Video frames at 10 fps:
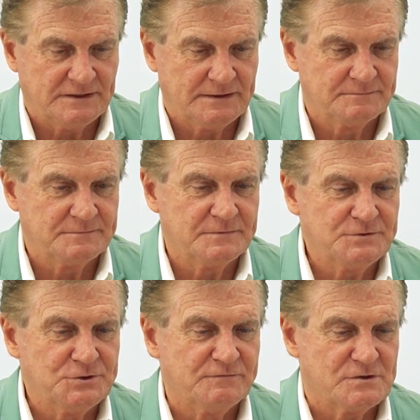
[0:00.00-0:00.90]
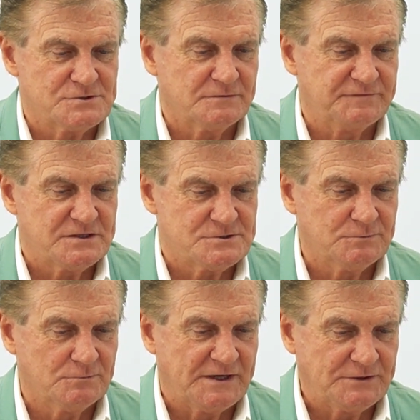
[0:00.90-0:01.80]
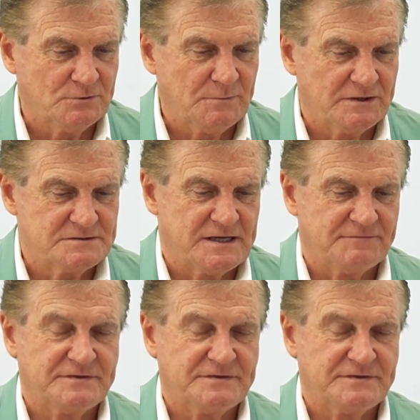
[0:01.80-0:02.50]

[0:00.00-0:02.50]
um, Universal Events were running all my stuff,